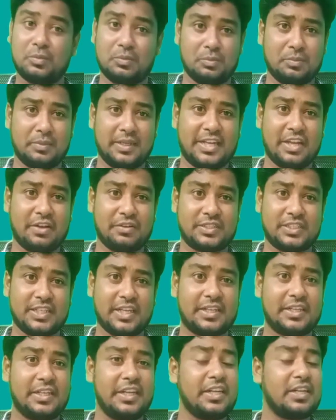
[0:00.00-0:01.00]
might have
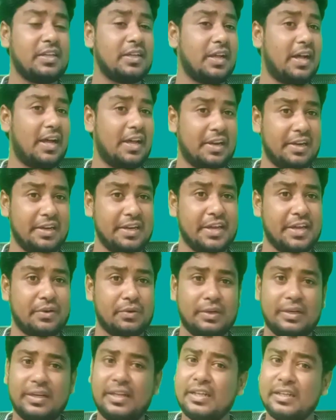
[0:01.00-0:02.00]
checked it
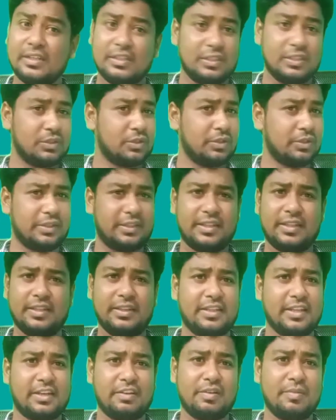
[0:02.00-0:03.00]
earlier only, so
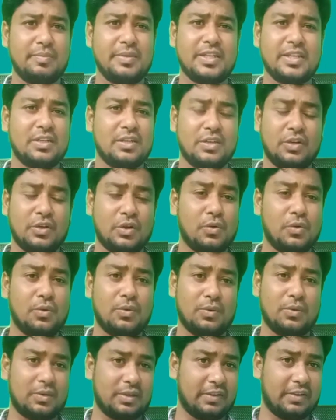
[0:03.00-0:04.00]
there will be
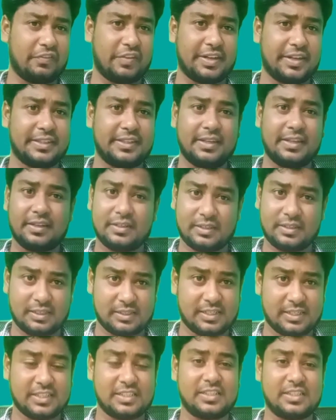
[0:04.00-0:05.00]
no
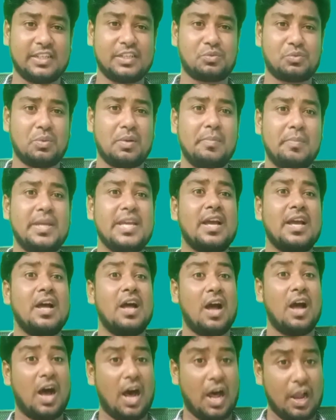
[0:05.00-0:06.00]
further such things will be
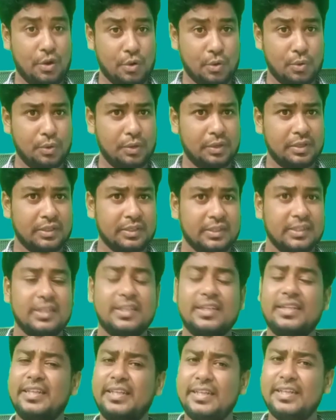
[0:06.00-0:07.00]
allowed.
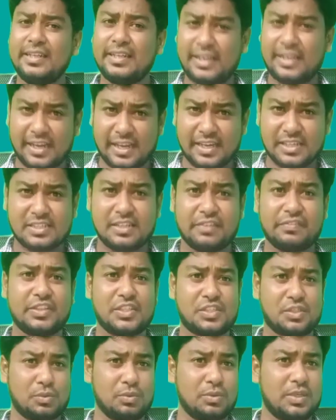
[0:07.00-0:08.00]
In case if
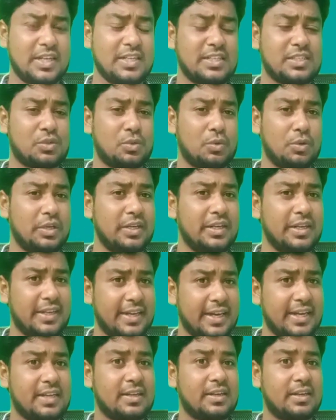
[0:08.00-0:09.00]
the students couldn't
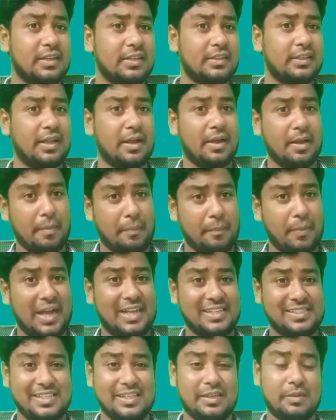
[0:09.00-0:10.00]
get the
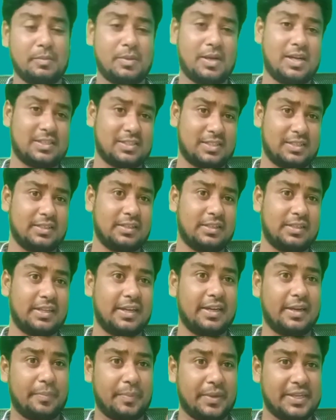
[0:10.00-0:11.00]
passing marks,
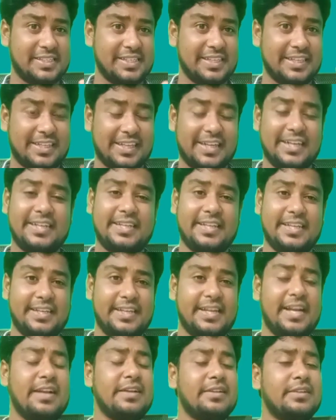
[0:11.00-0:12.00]
passing
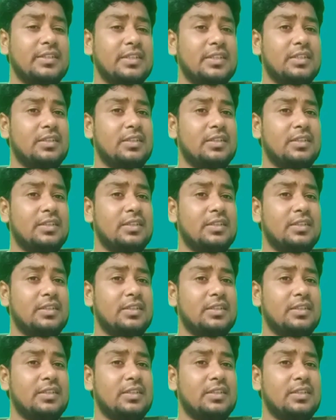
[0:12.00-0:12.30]
criteria,